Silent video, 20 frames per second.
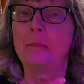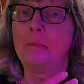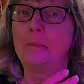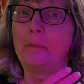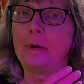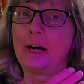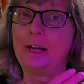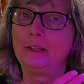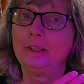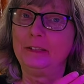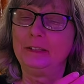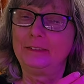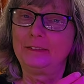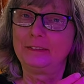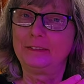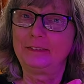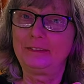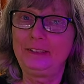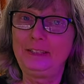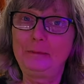But it's a
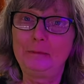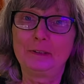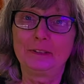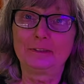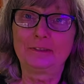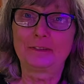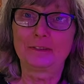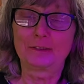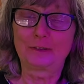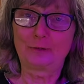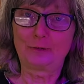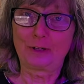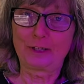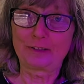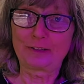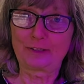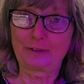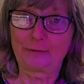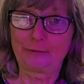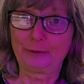seamless,
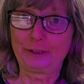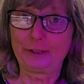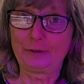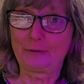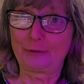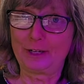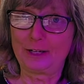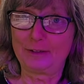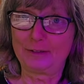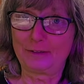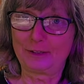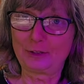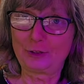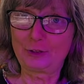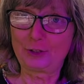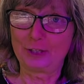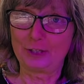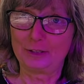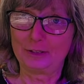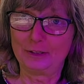stress-free
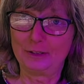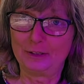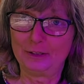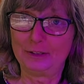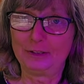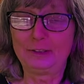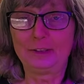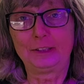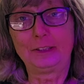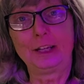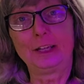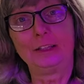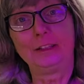transition to,